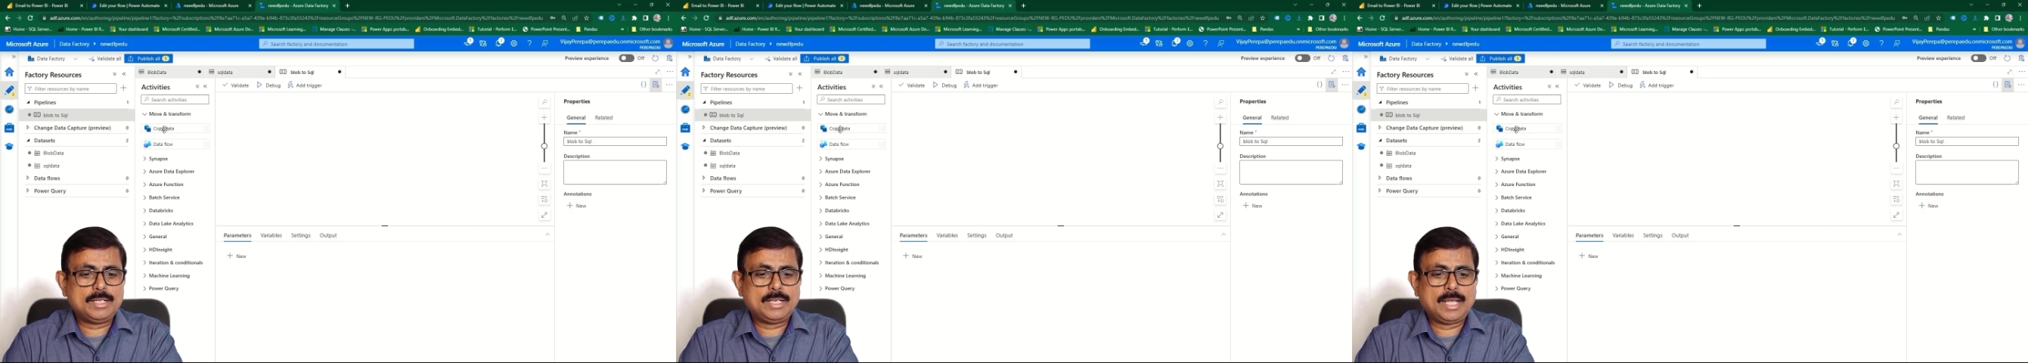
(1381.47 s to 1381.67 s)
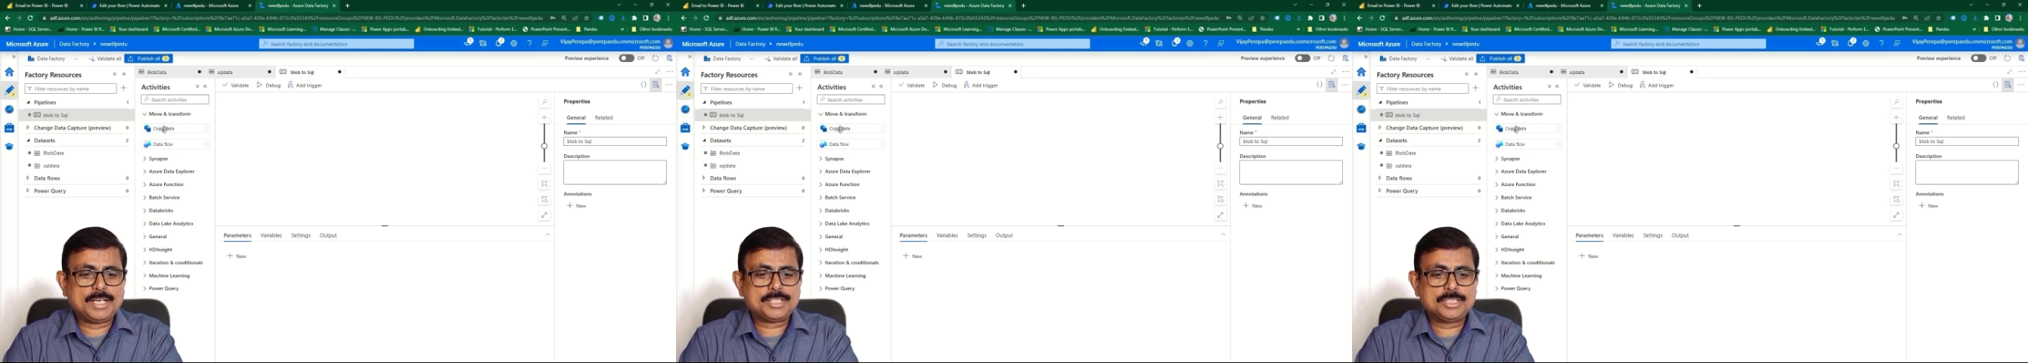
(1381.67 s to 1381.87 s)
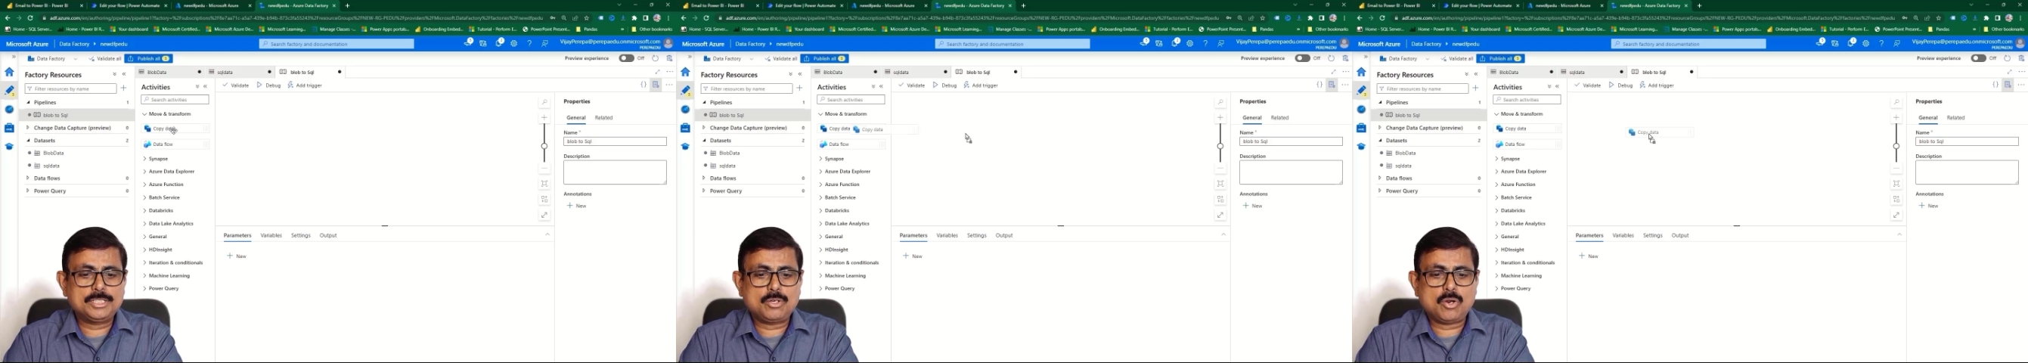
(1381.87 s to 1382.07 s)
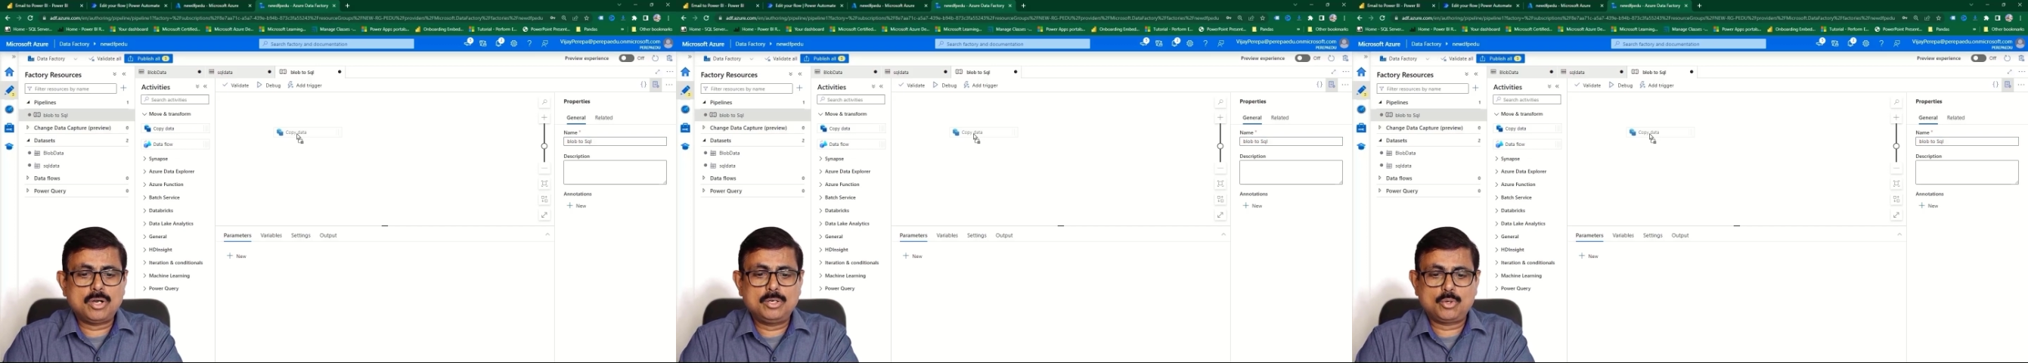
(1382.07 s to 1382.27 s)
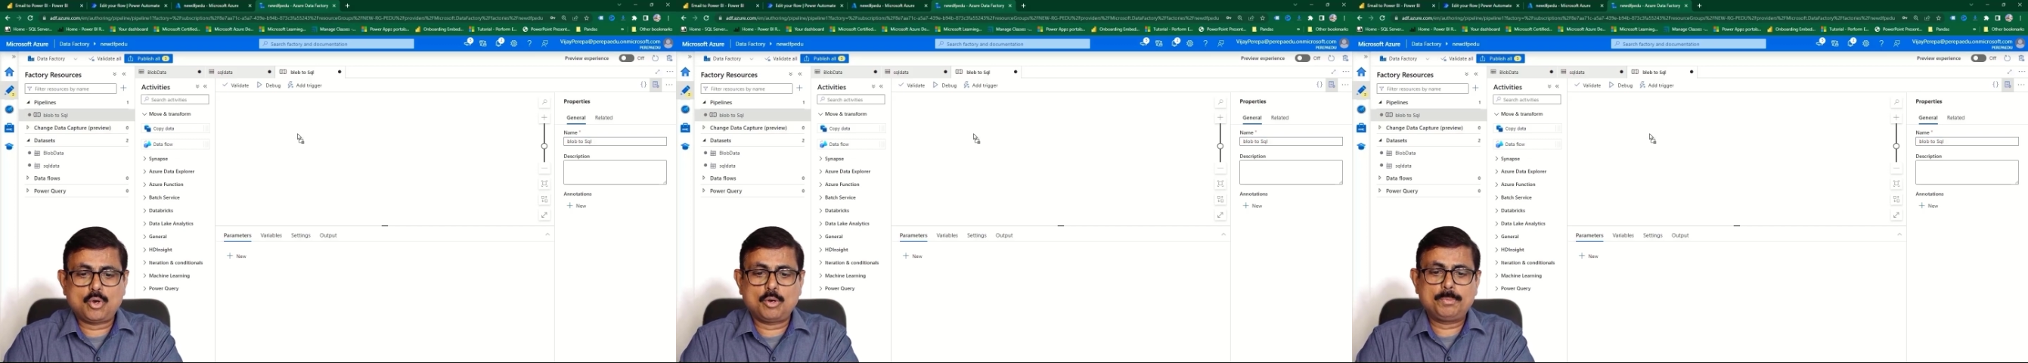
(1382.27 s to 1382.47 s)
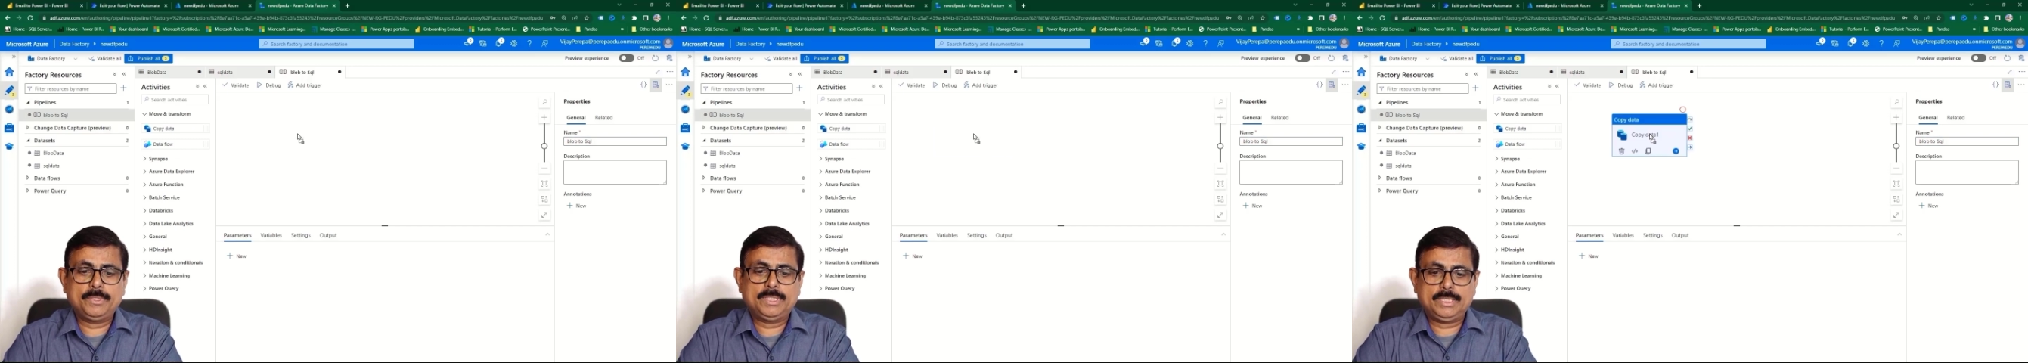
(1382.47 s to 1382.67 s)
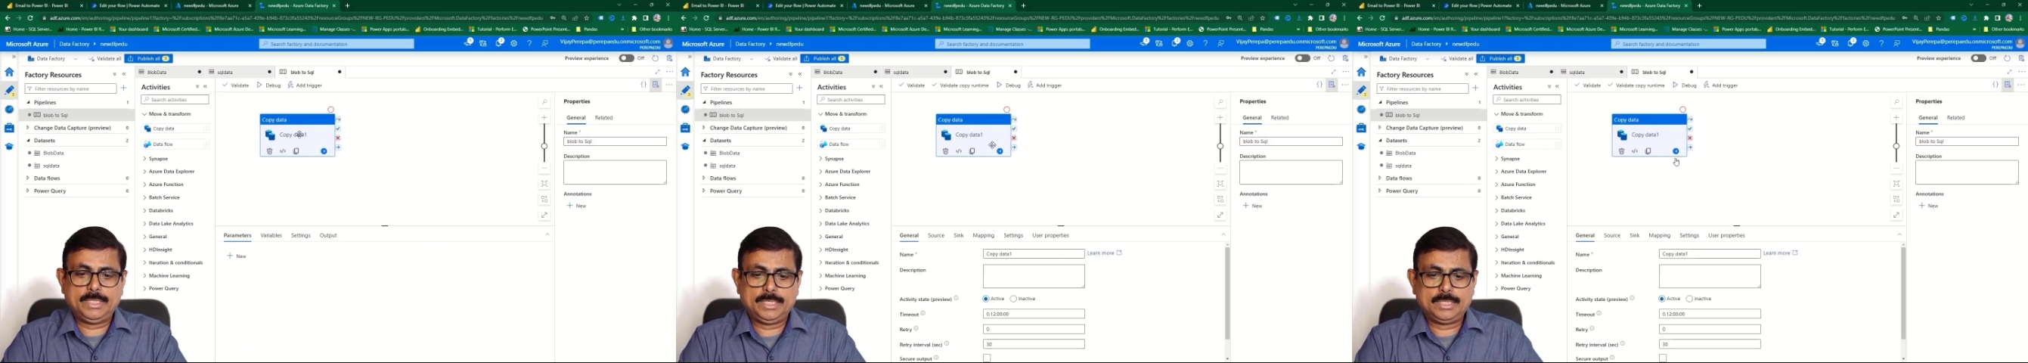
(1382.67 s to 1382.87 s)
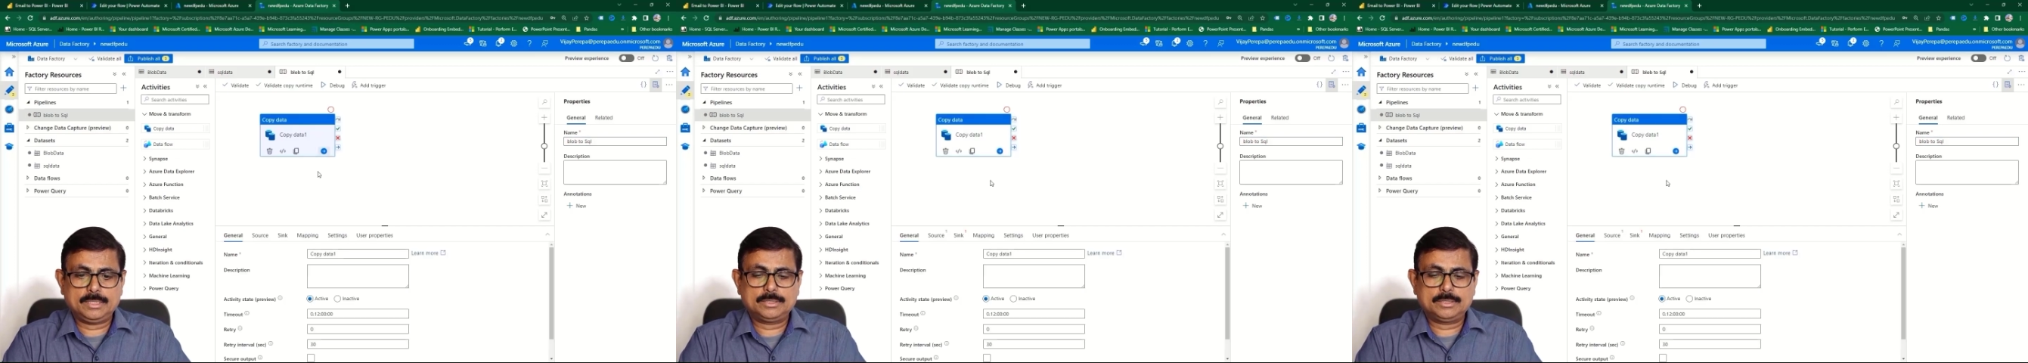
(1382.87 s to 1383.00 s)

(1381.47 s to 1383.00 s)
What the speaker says: an action called copy the data.